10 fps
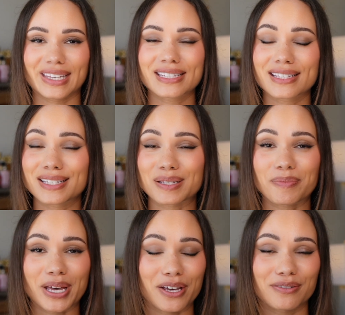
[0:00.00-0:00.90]
This is a
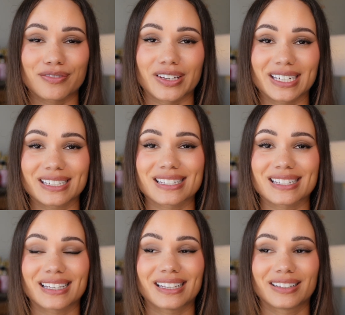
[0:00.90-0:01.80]

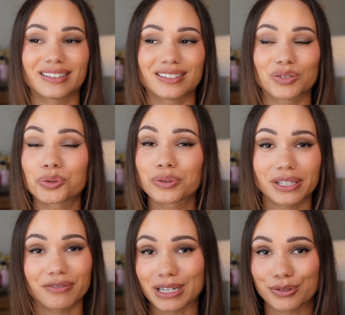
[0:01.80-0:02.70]
perfect all
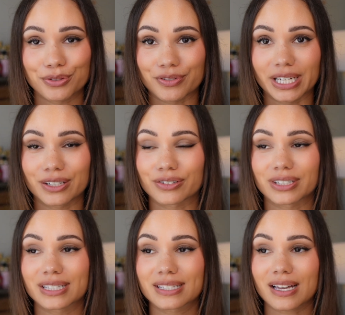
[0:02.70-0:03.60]
year round
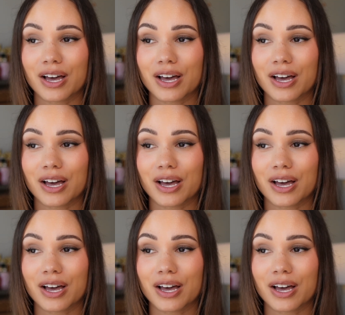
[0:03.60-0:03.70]
fragrance.